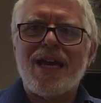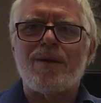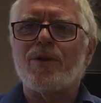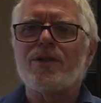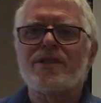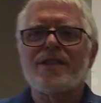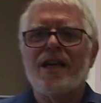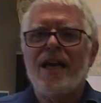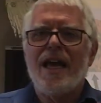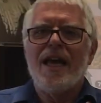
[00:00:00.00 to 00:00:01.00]
animals,
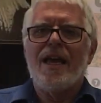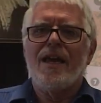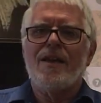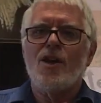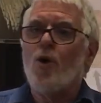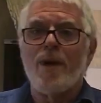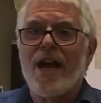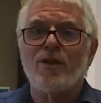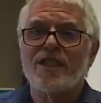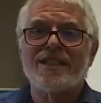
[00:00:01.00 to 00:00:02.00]
no
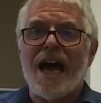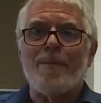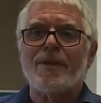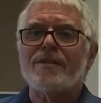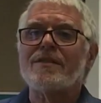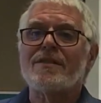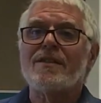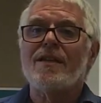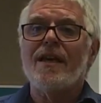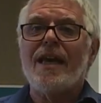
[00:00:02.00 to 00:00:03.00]
meiosis happens
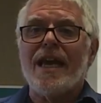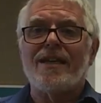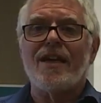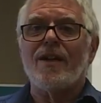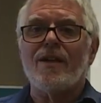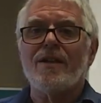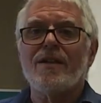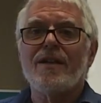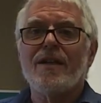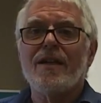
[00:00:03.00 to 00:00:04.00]
until
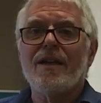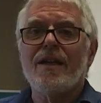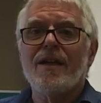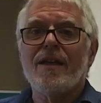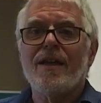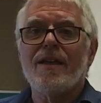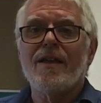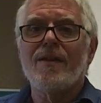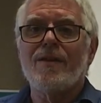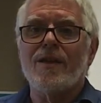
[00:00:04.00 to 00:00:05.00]

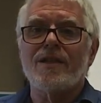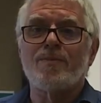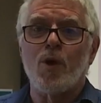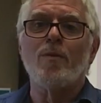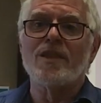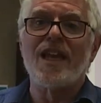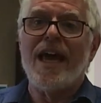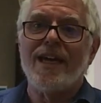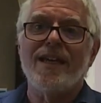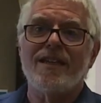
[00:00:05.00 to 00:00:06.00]
the sperm is
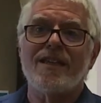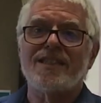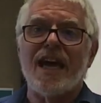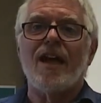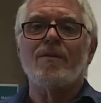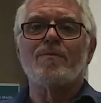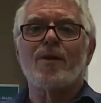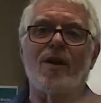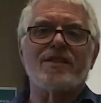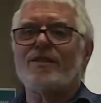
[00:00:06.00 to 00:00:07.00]
let into the cell,
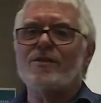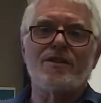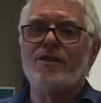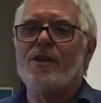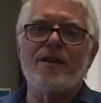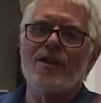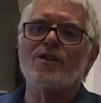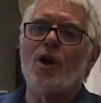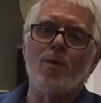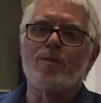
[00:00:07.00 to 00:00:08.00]
because
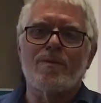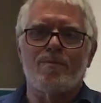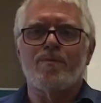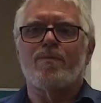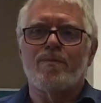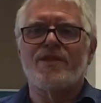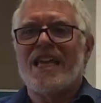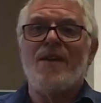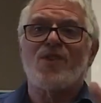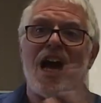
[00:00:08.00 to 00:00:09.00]
there's no
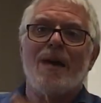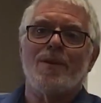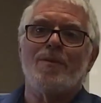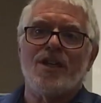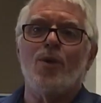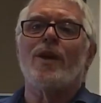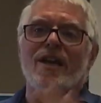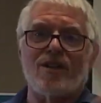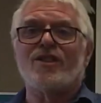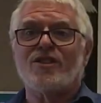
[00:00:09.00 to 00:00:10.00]
safe time to be doing
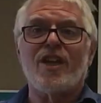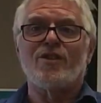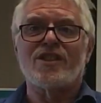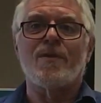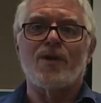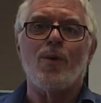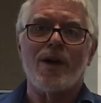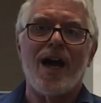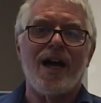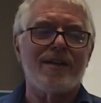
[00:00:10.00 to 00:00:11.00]
it because there's other stuff
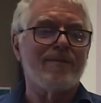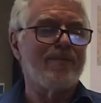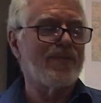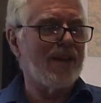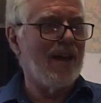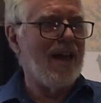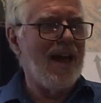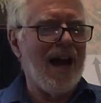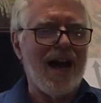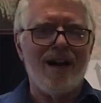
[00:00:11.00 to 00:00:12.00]
going
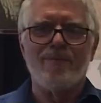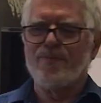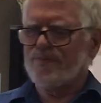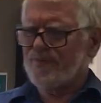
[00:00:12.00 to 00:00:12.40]
on.